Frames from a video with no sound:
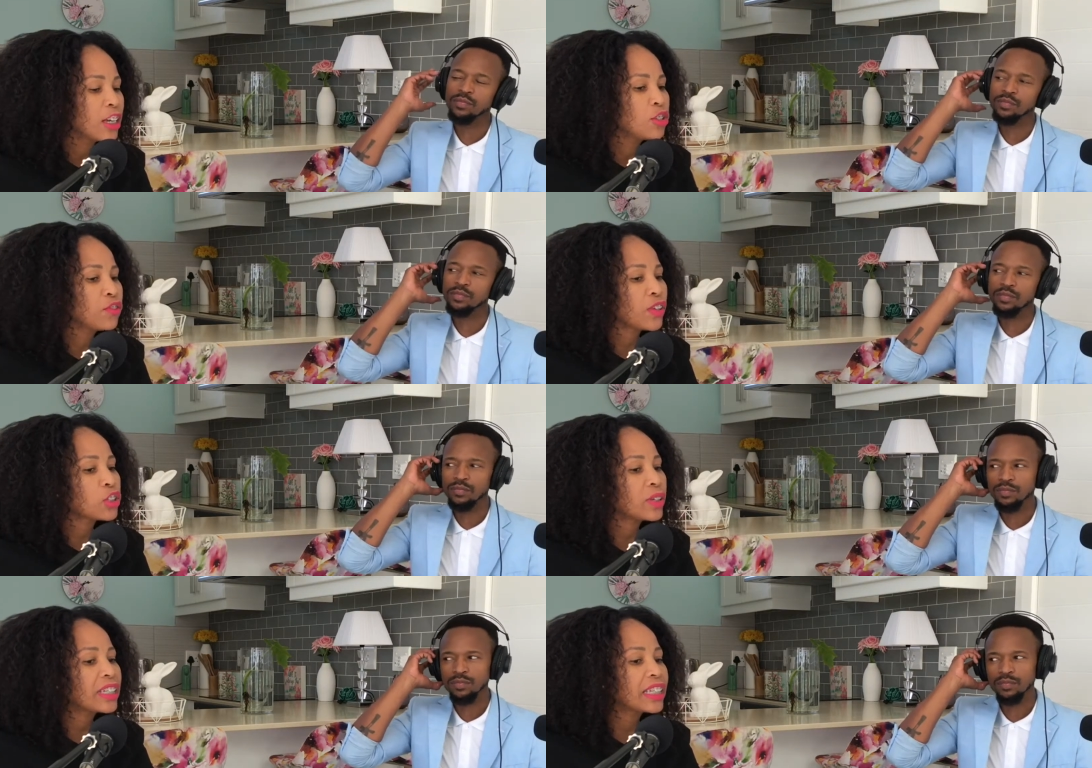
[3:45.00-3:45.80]
Speaker 1: you've
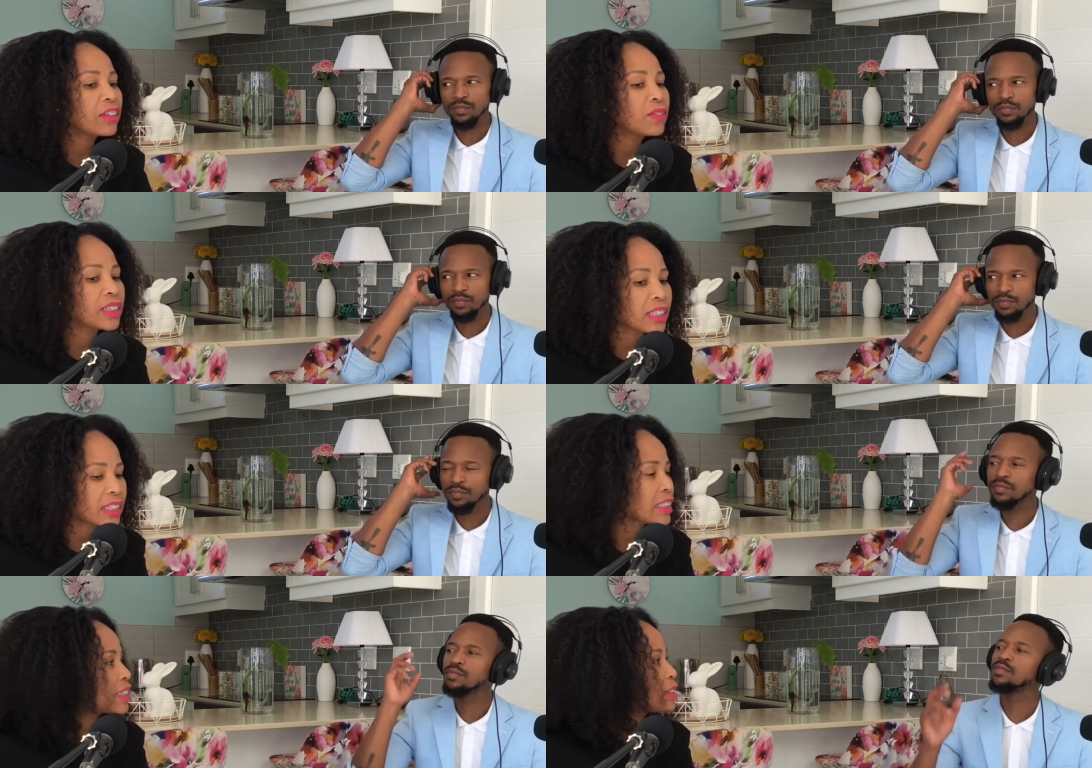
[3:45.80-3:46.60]
actually given the
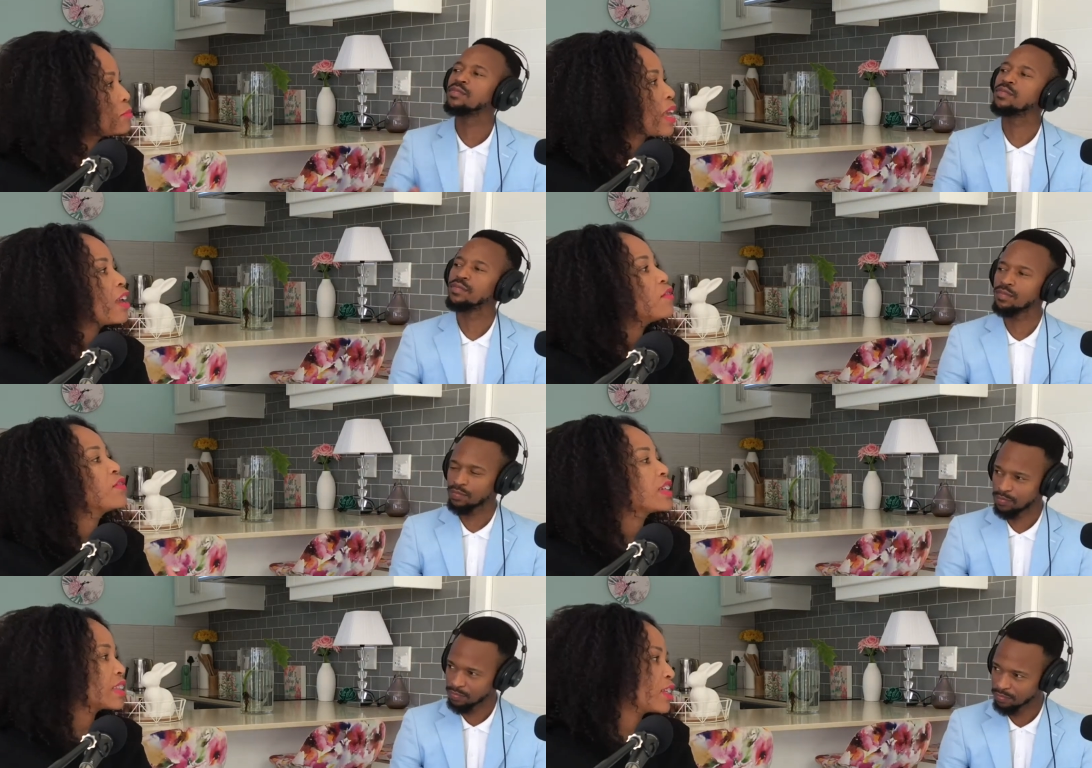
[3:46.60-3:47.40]
system
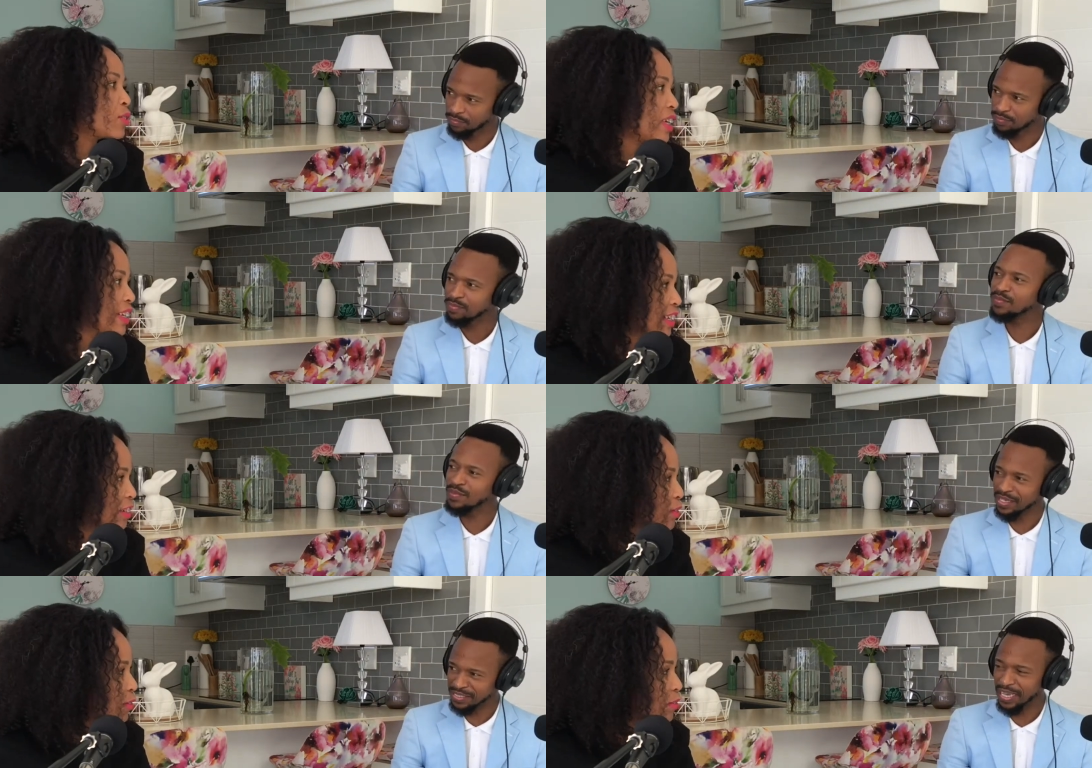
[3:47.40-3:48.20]
everything you can
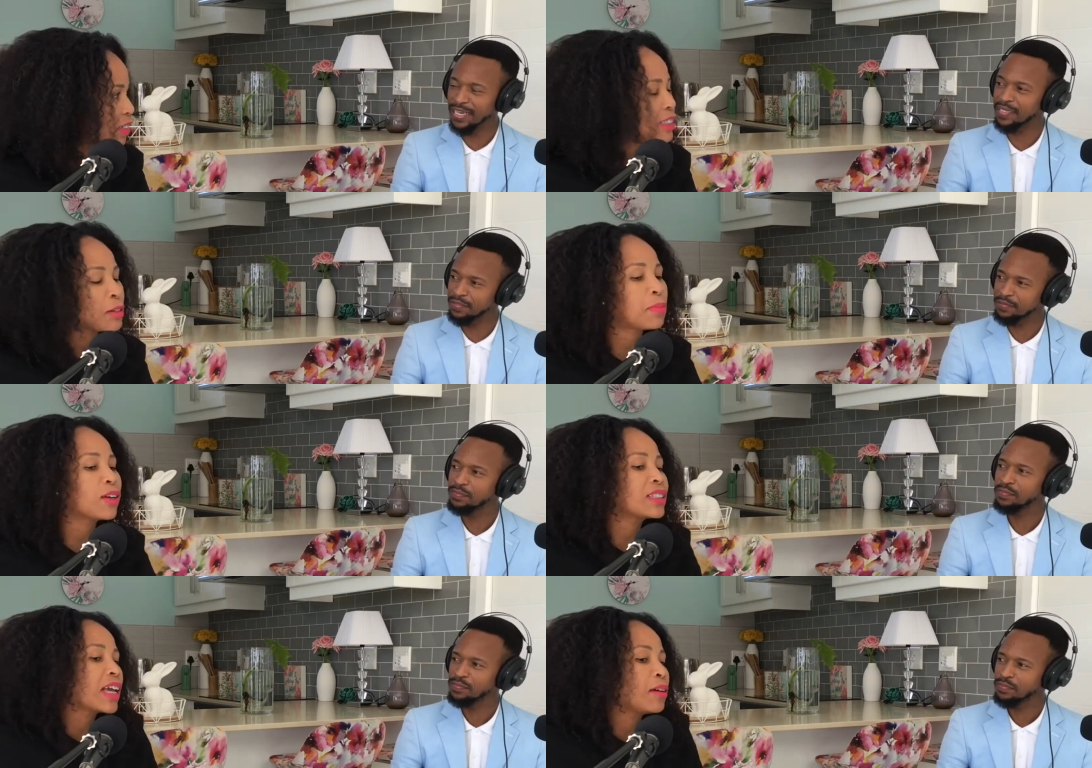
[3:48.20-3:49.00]
give. Exactly. It's
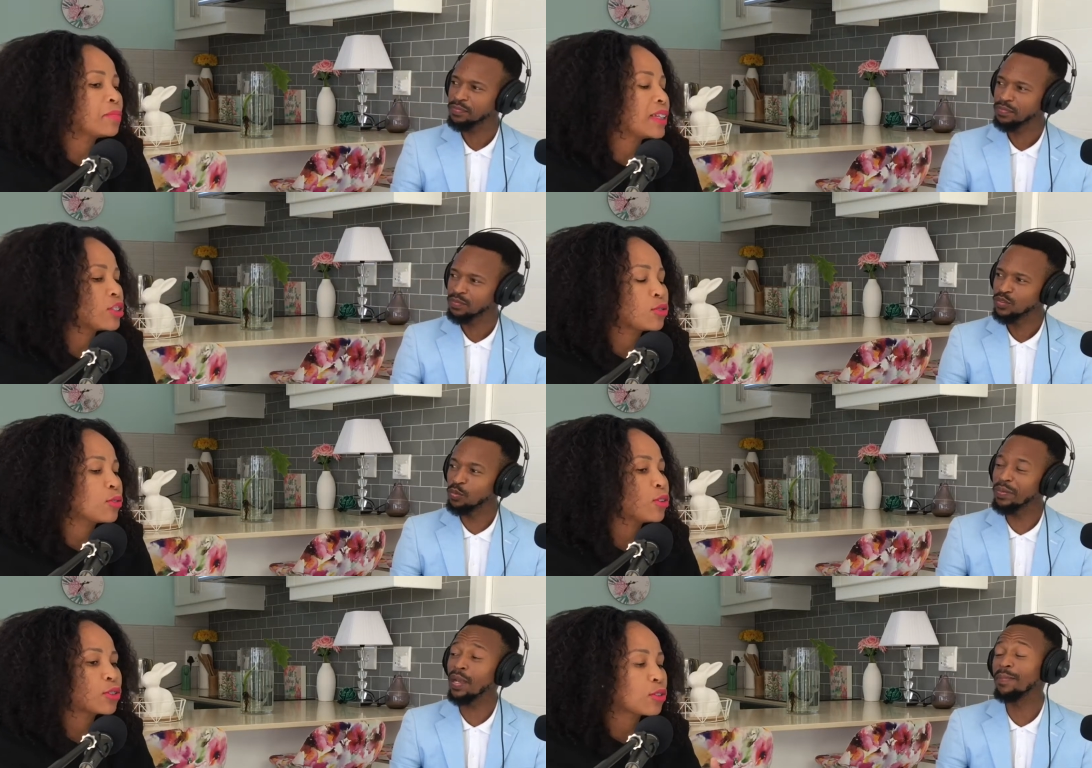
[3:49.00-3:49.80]
about time that
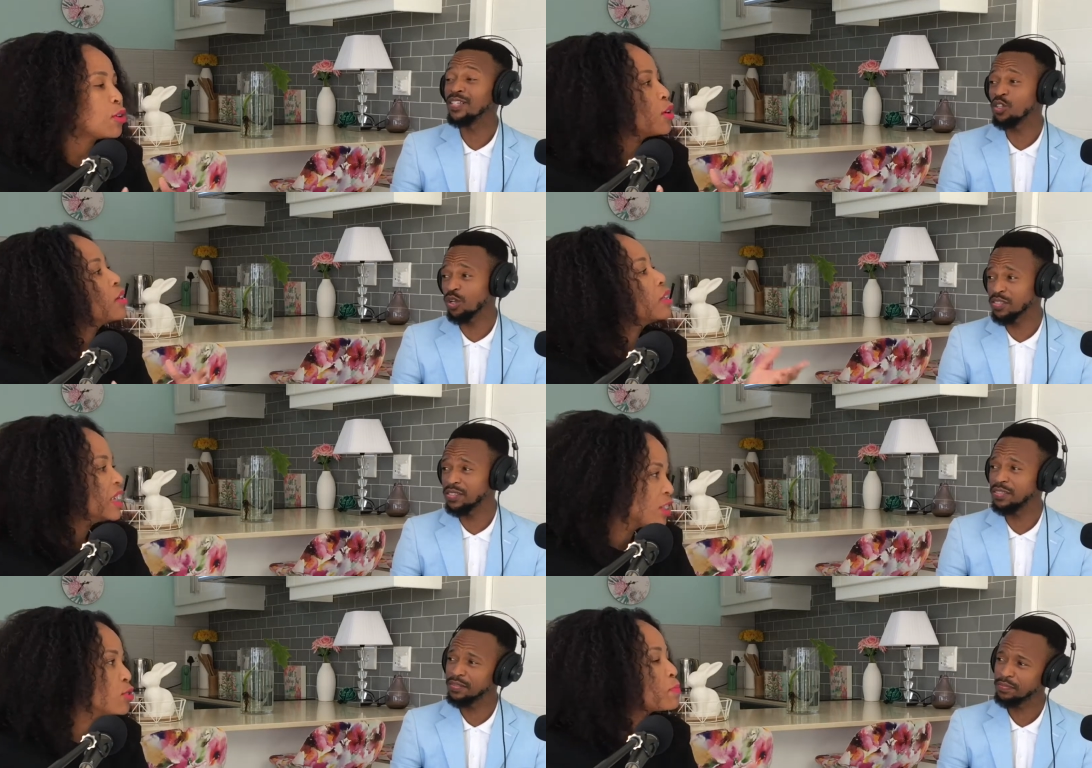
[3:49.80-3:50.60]
you, you become
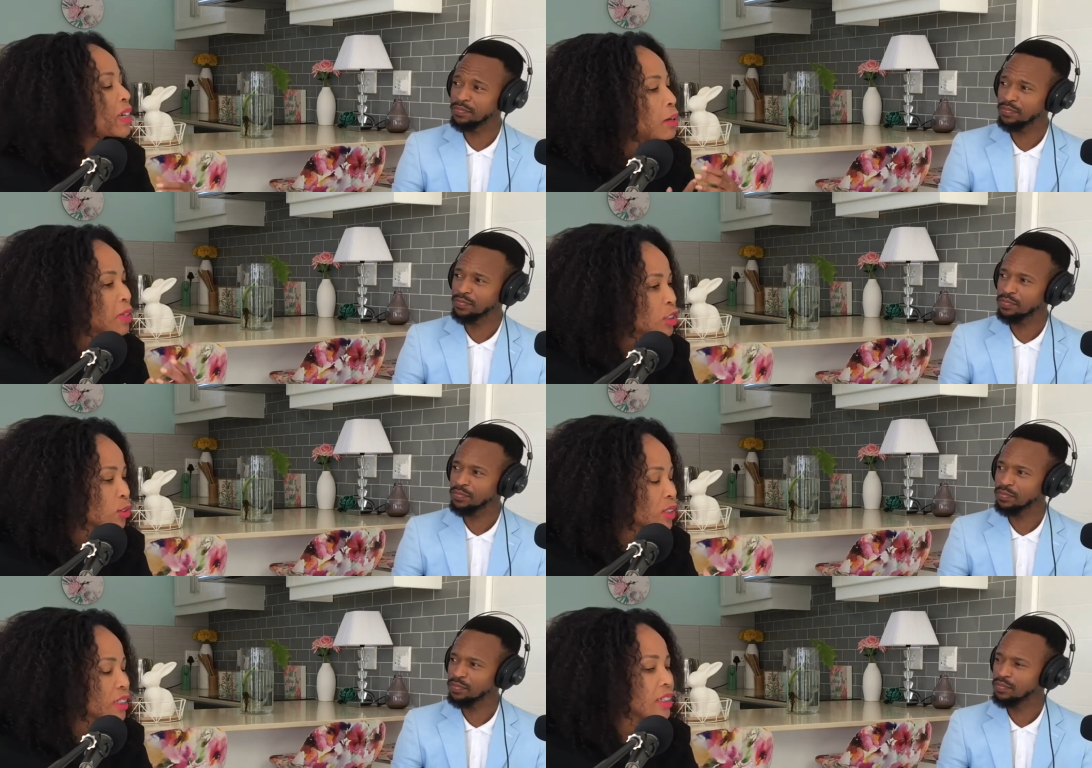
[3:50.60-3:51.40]
exhausted. You become
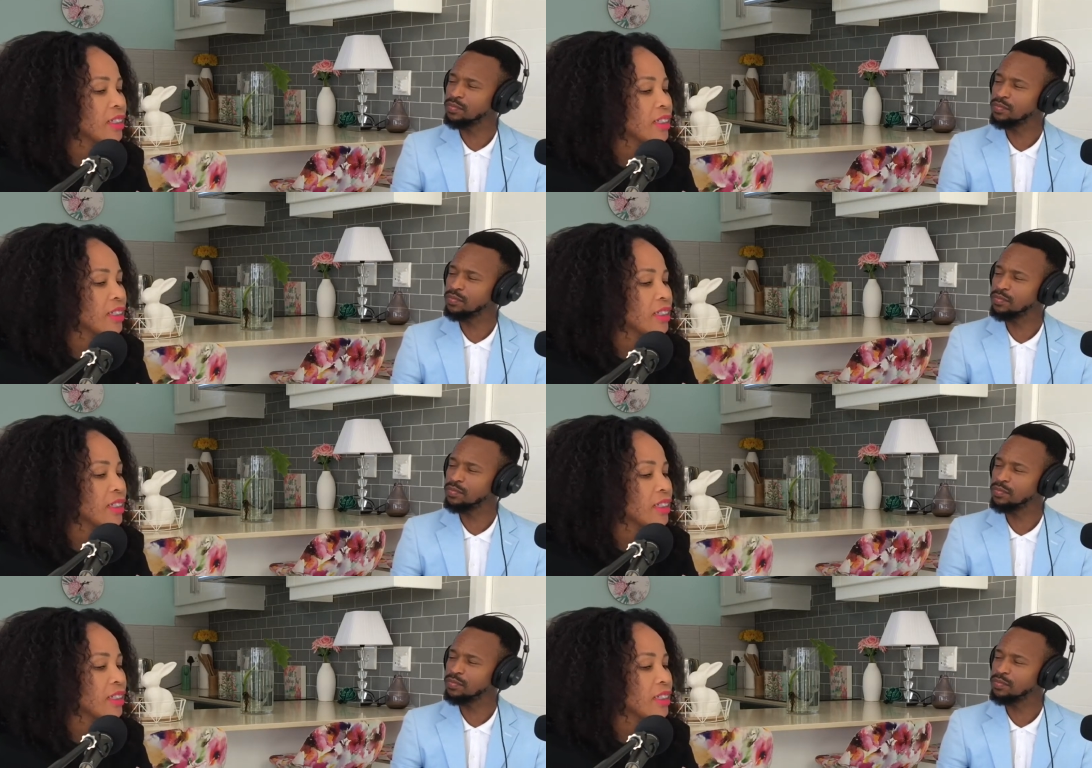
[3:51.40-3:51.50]
exhausted